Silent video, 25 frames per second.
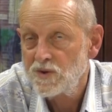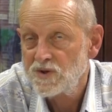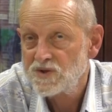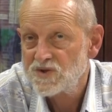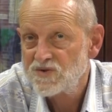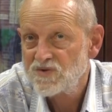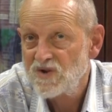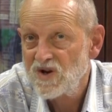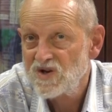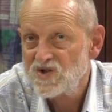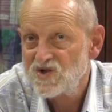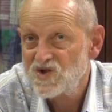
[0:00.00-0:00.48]

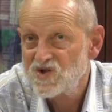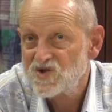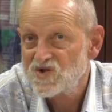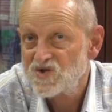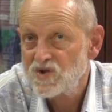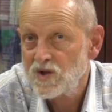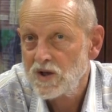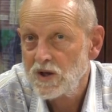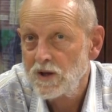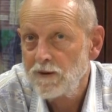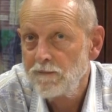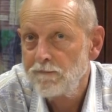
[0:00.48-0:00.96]
This
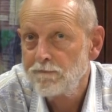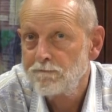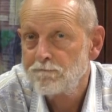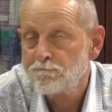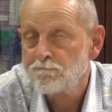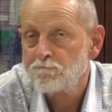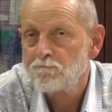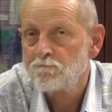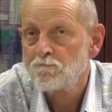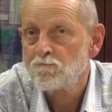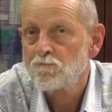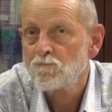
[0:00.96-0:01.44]
raises the,
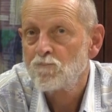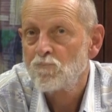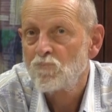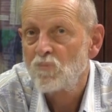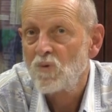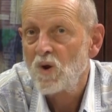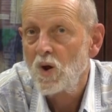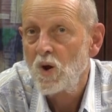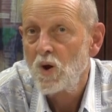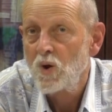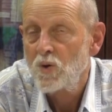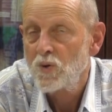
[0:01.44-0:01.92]

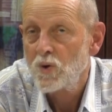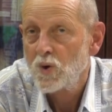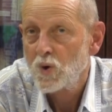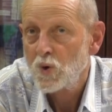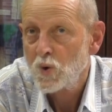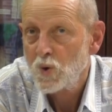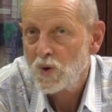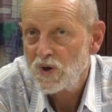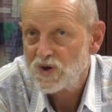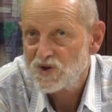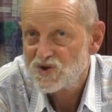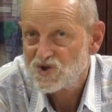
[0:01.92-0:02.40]

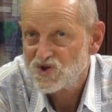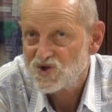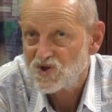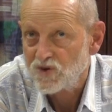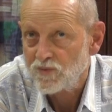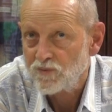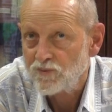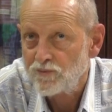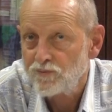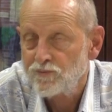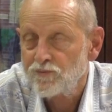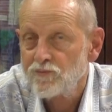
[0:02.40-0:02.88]
the
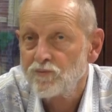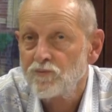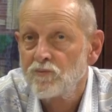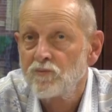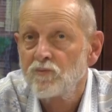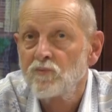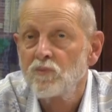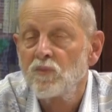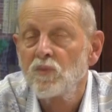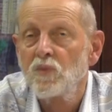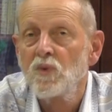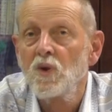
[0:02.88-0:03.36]
question.
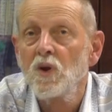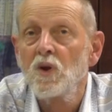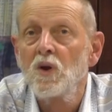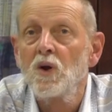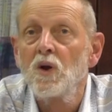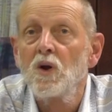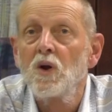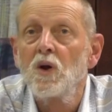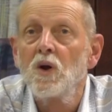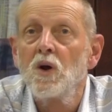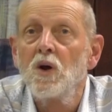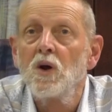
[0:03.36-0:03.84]

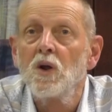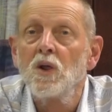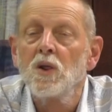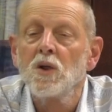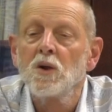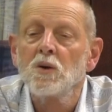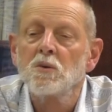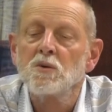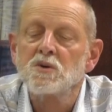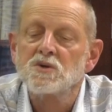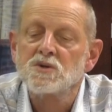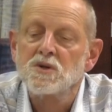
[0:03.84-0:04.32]

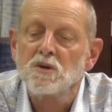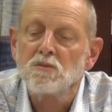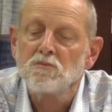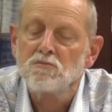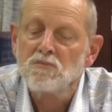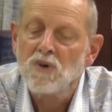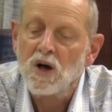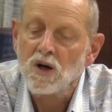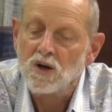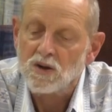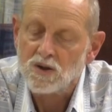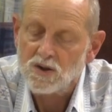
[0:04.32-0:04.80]
There was a
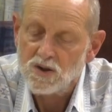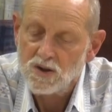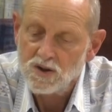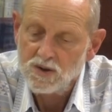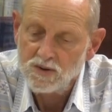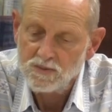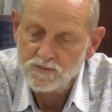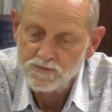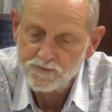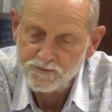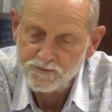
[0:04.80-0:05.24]
monk,